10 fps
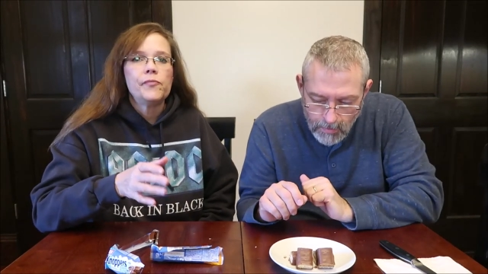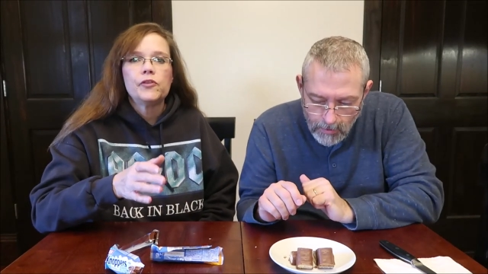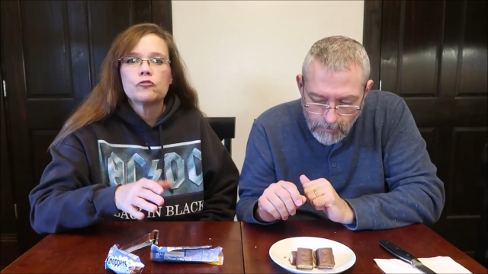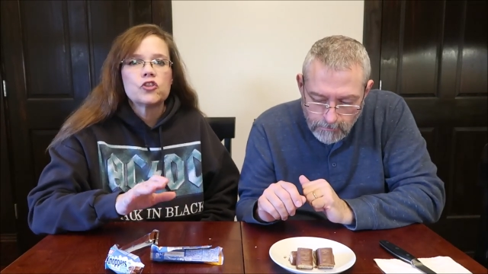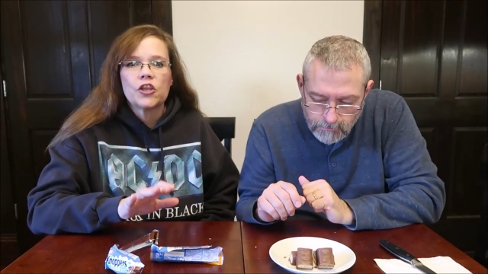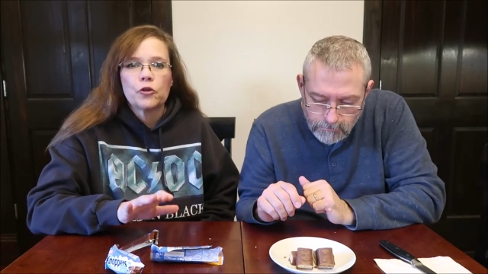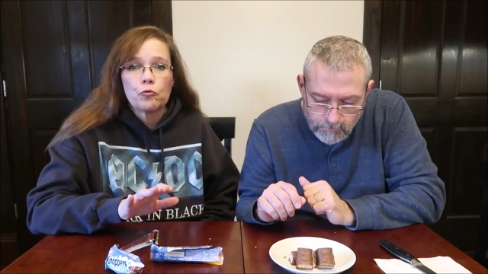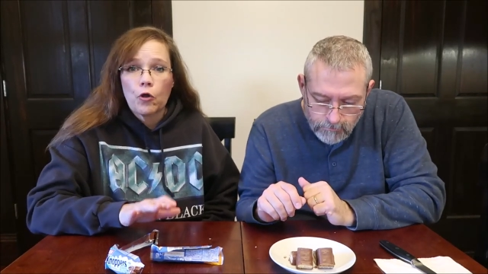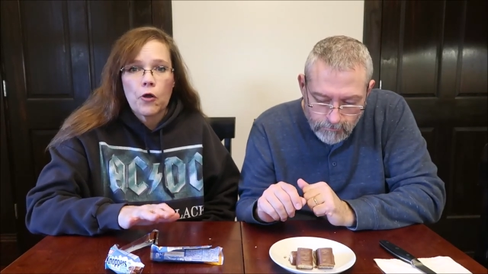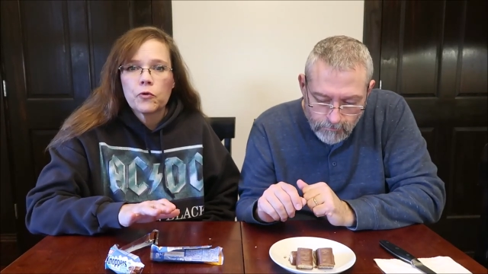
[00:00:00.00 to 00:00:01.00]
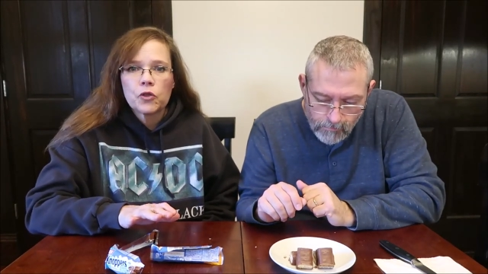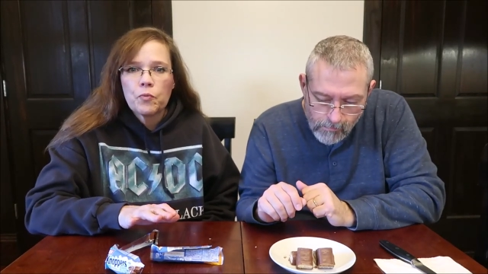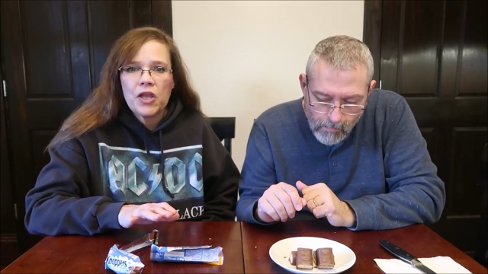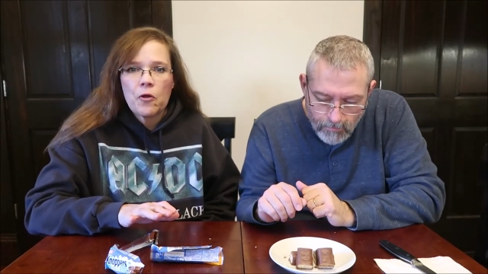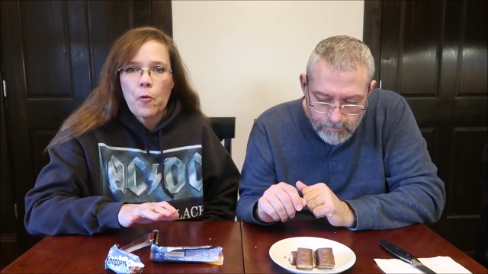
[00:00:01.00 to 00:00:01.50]
Speaker 1: There's nothing wrong with the
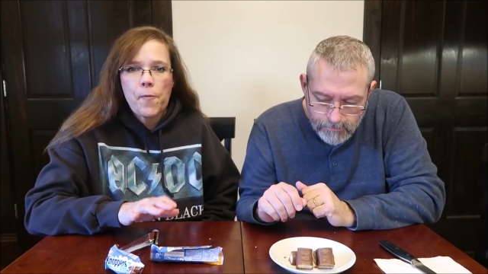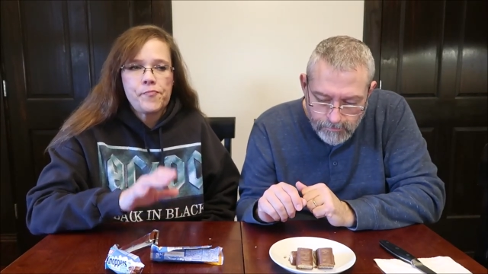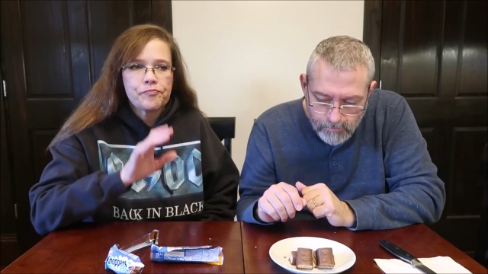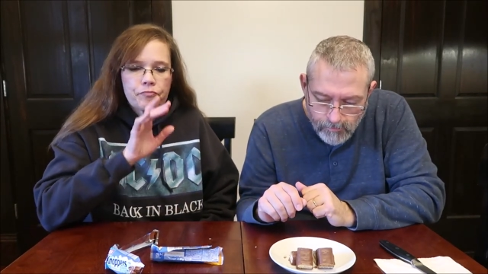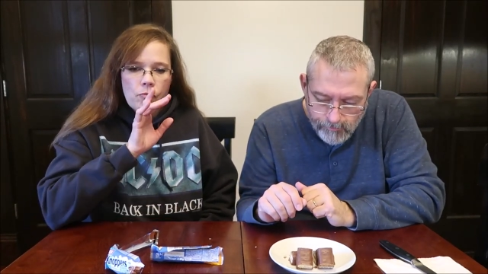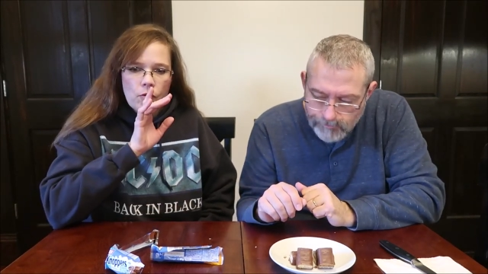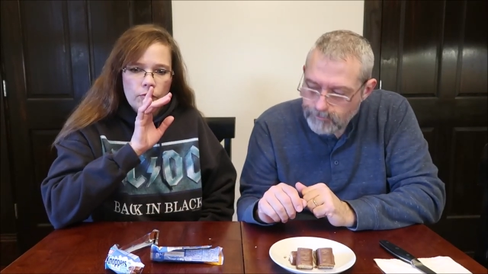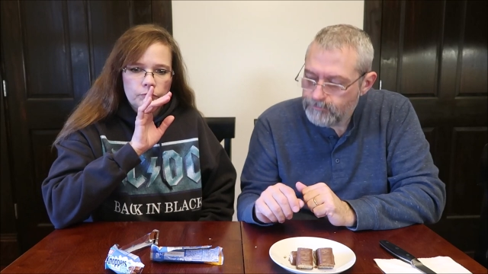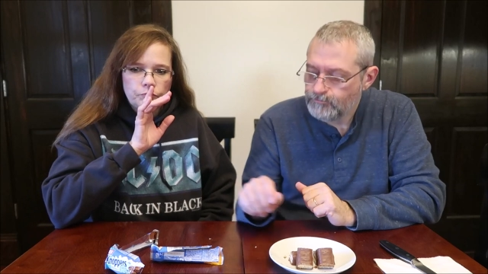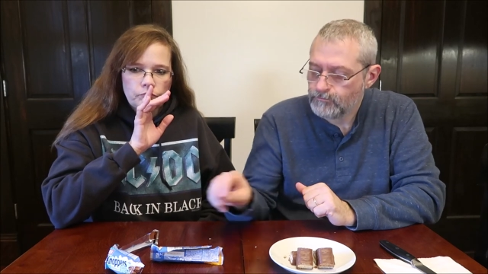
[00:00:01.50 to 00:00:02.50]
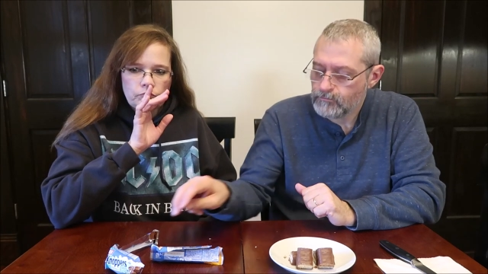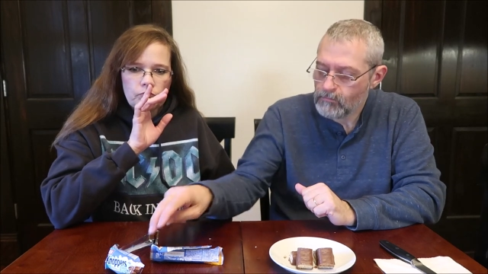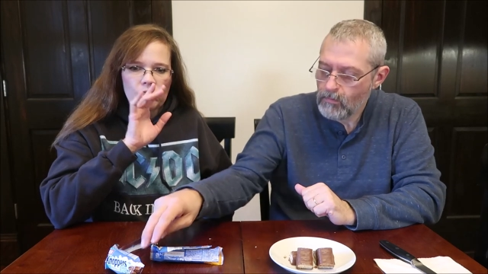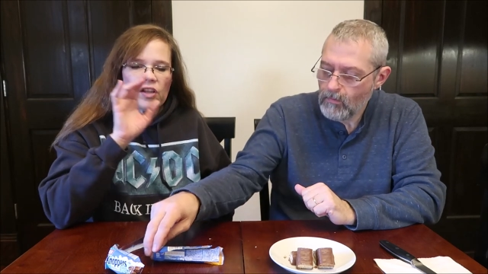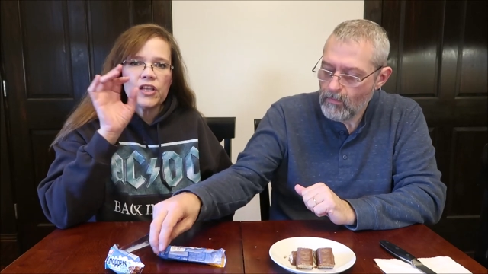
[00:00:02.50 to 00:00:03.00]
peanut one.
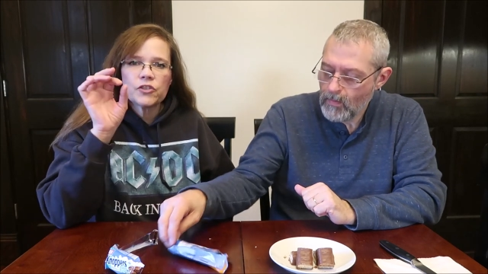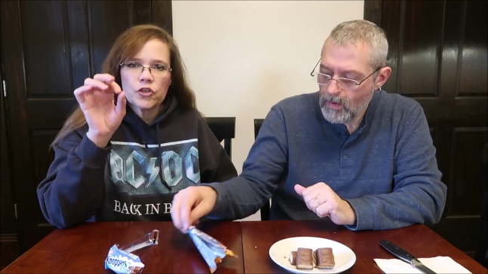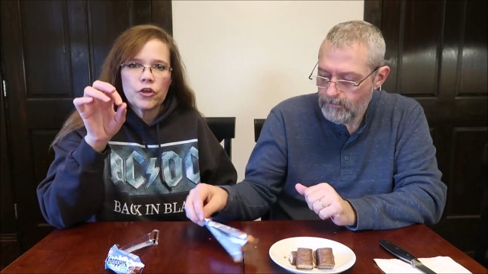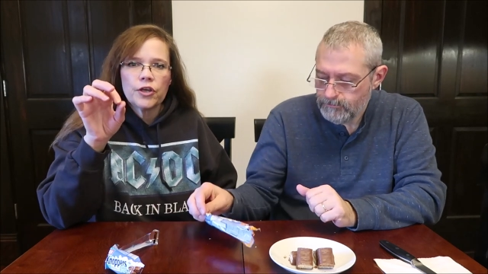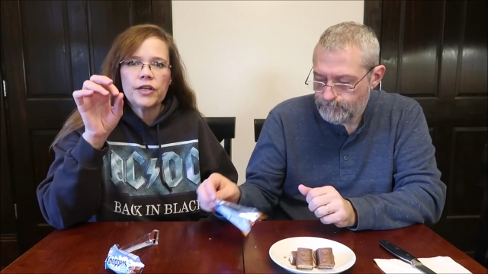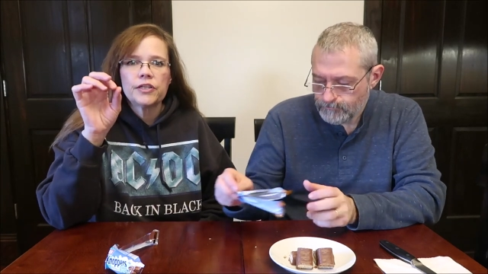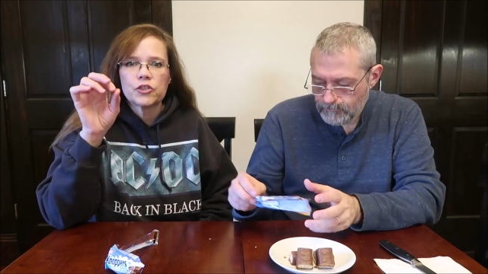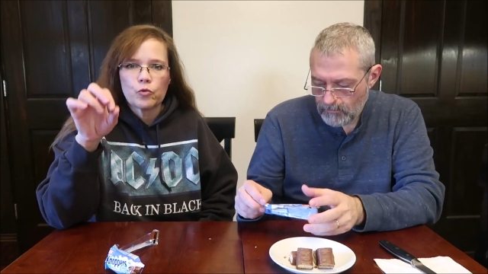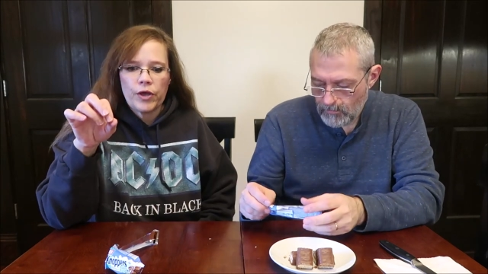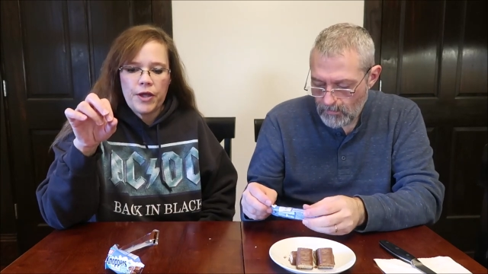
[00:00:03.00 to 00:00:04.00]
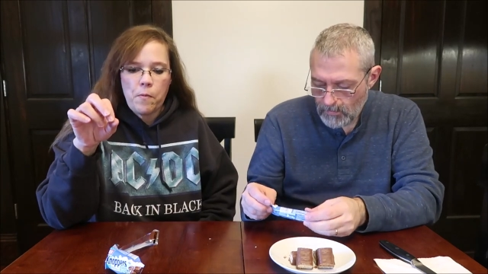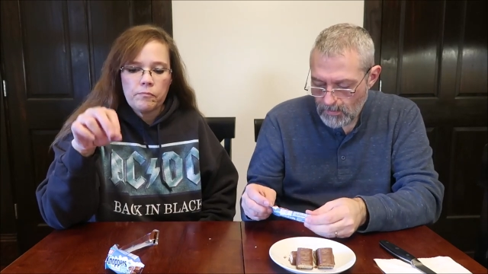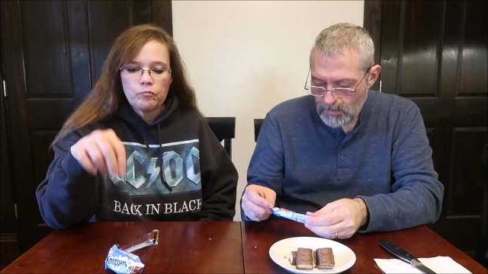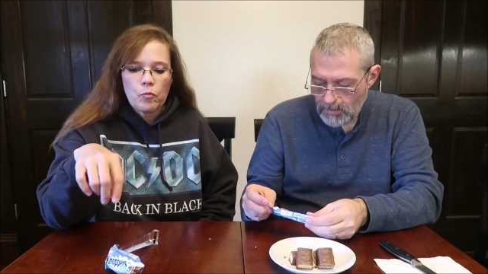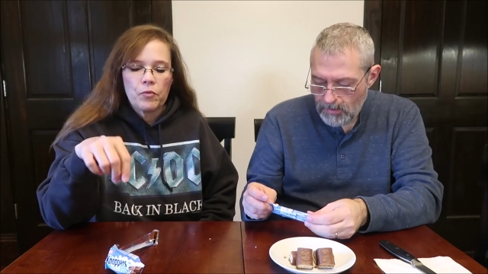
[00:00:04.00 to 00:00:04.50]
It's good, it's sweet,
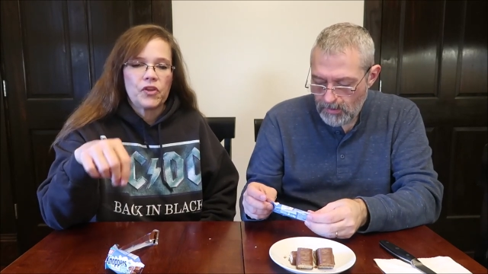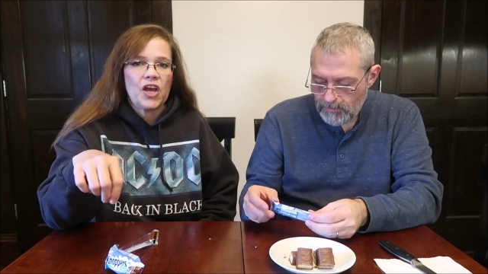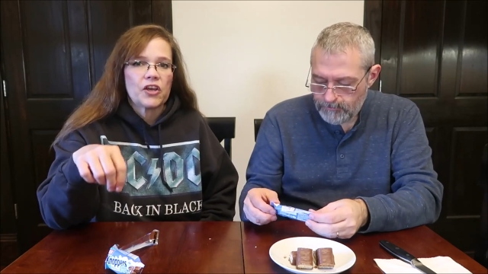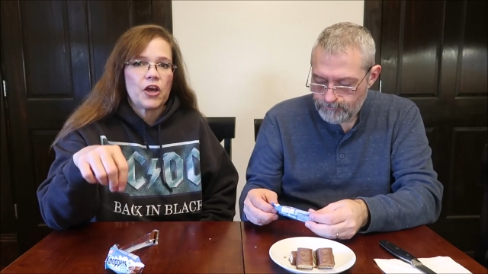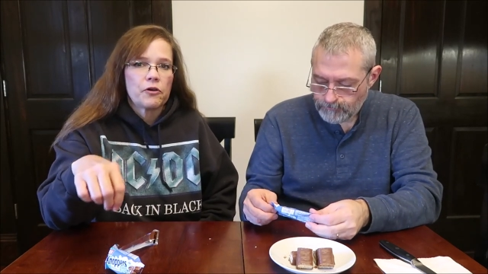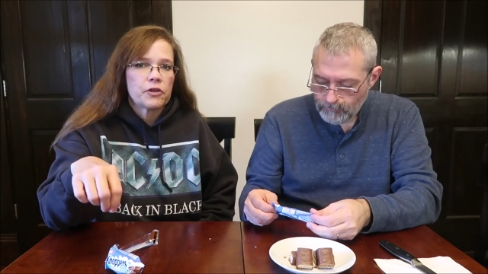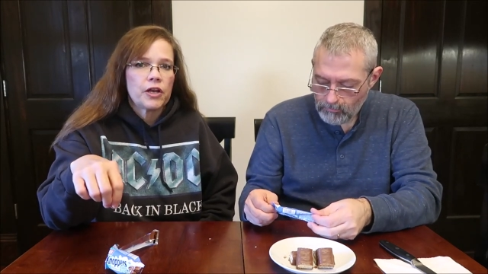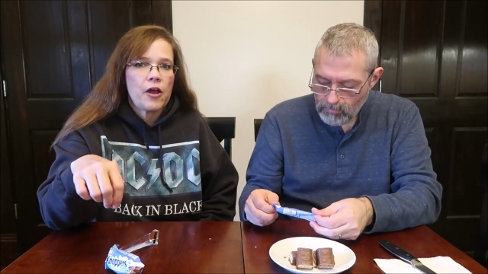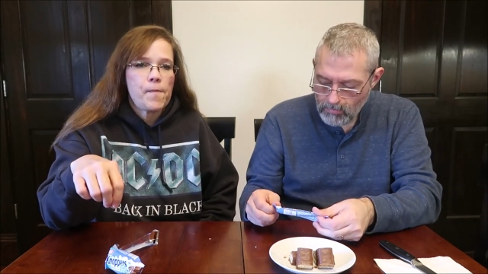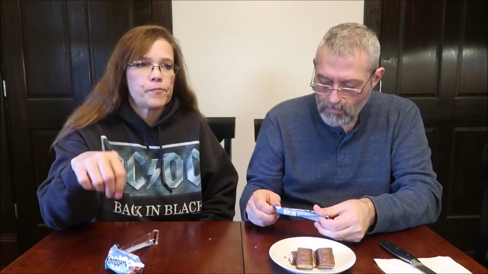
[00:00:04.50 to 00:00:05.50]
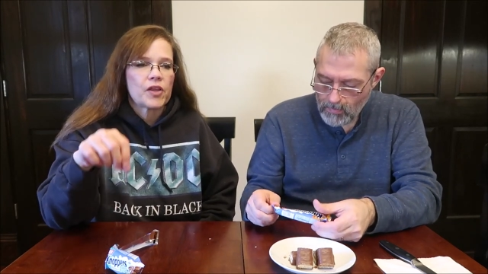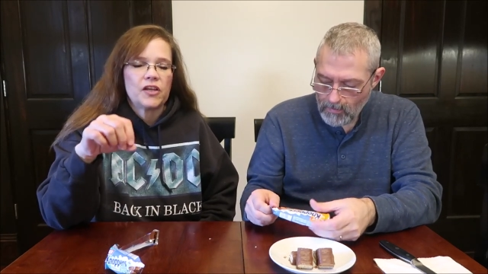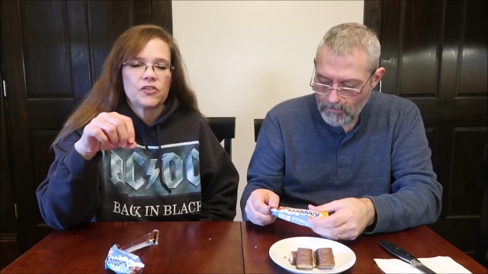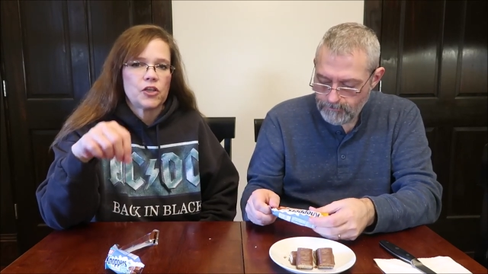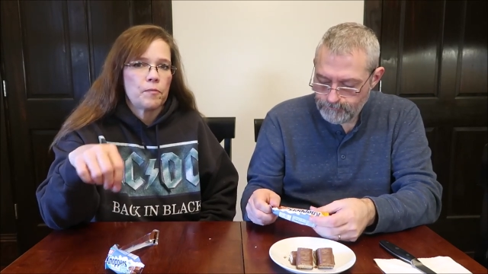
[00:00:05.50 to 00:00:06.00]
but that coconut
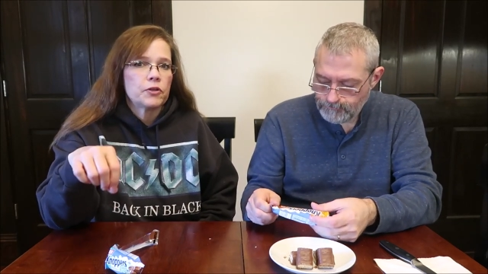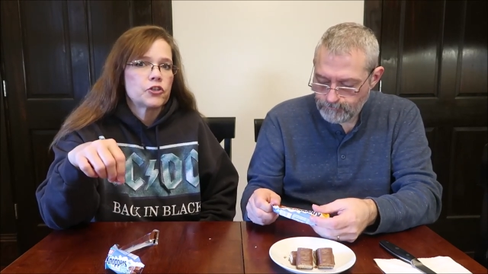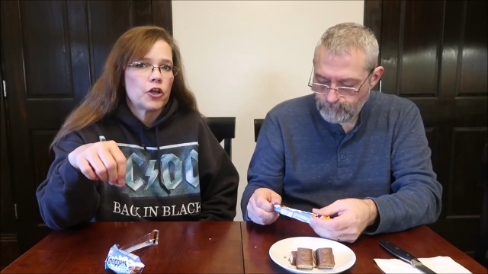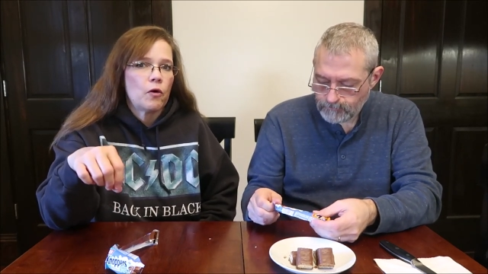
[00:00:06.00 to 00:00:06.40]
has so much